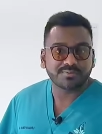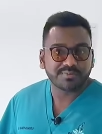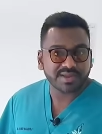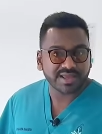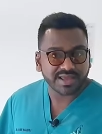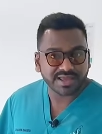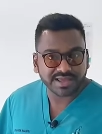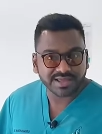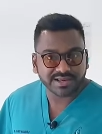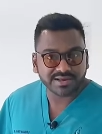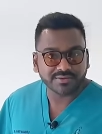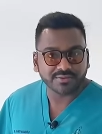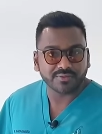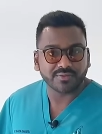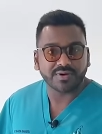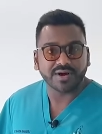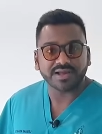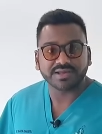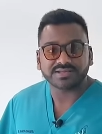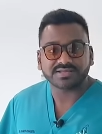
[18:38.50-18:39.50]
pain
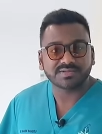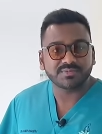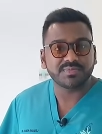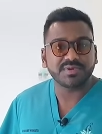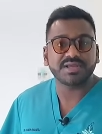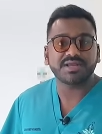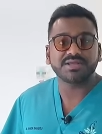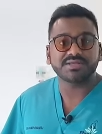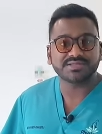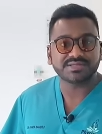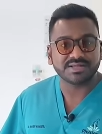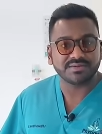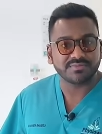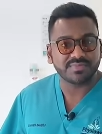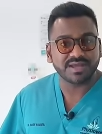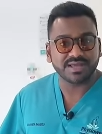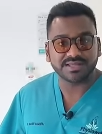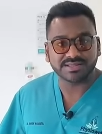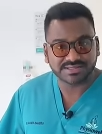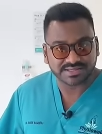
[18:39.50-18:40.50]
or are experiencing
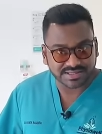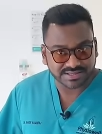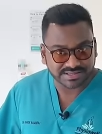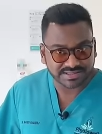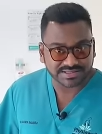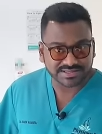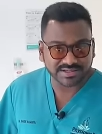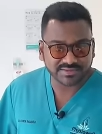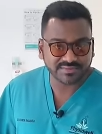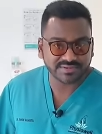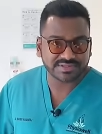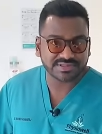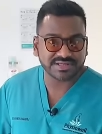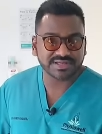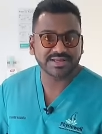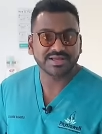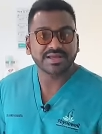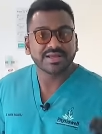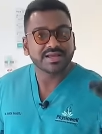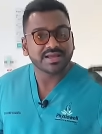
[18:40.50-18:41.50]
pain sensitivity,
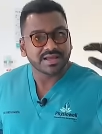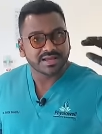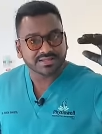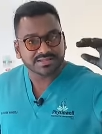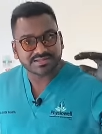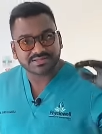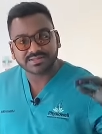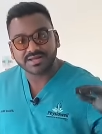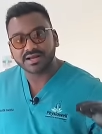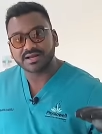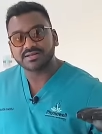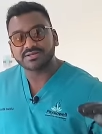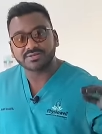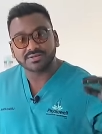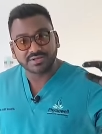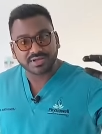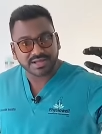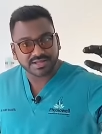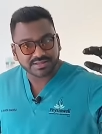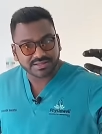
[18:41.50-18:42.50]
and start to
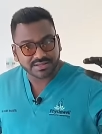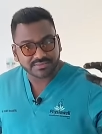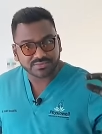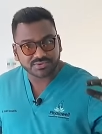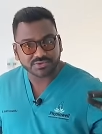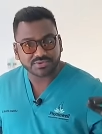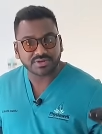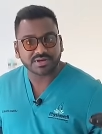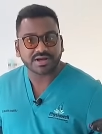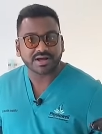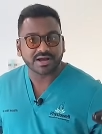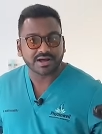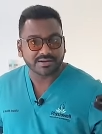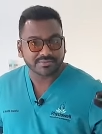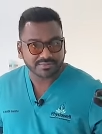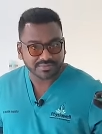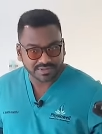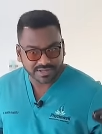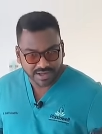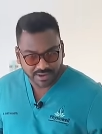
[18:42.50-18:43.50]
get them to
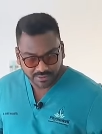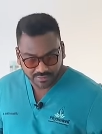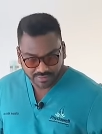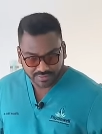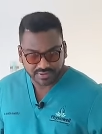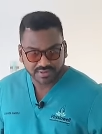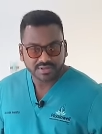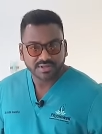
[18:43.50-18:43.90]
calm down.